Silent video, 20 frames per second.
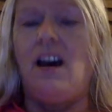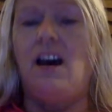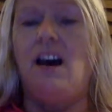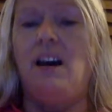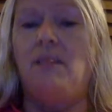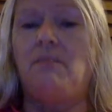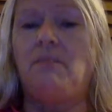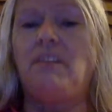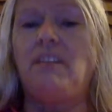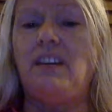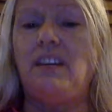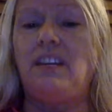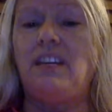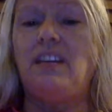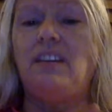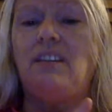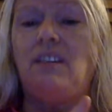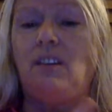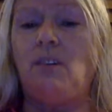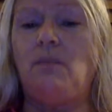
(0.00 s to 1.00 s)
I'm
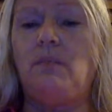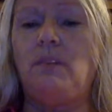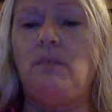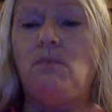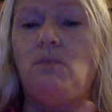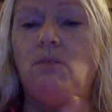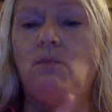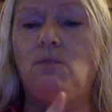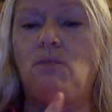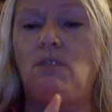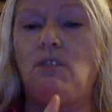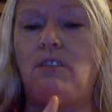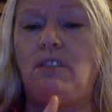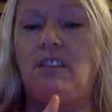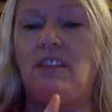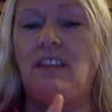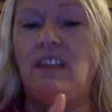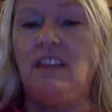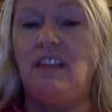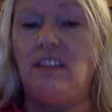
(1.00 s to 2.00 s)
thinking there'll be more
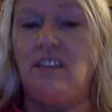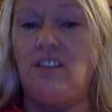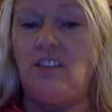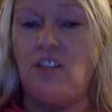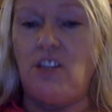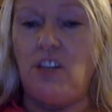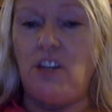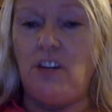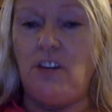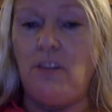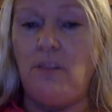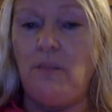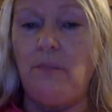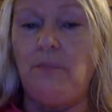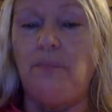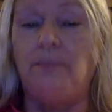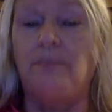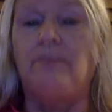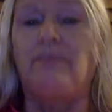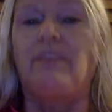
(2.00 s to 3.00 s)
this year.
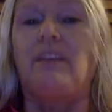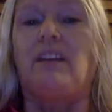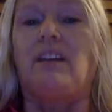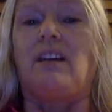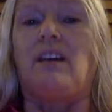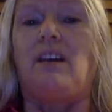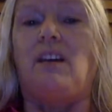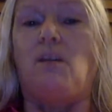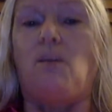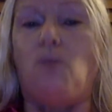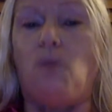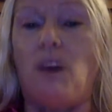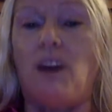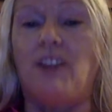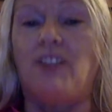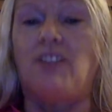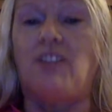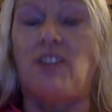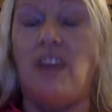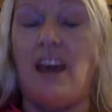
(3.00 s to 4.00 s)

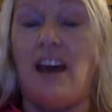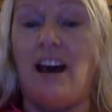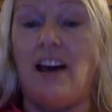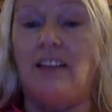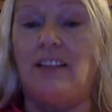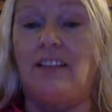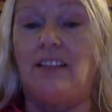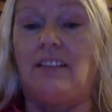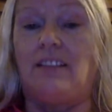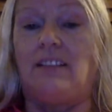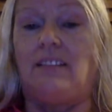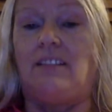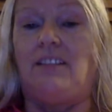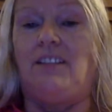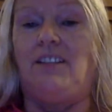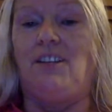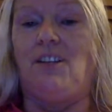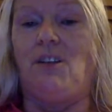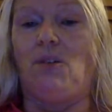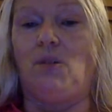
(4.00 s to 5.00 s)
Watch that.
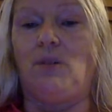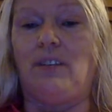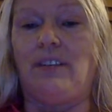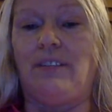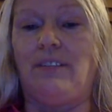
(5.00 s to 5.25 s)
You know,